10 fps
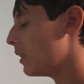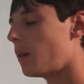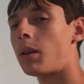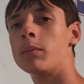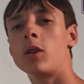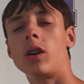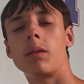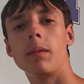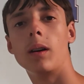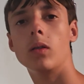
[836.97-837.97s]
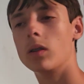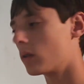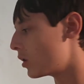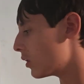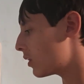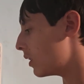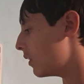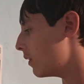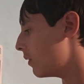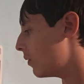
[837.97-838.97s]
I'm talking about
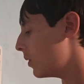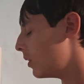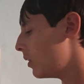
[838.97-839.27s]
cursive,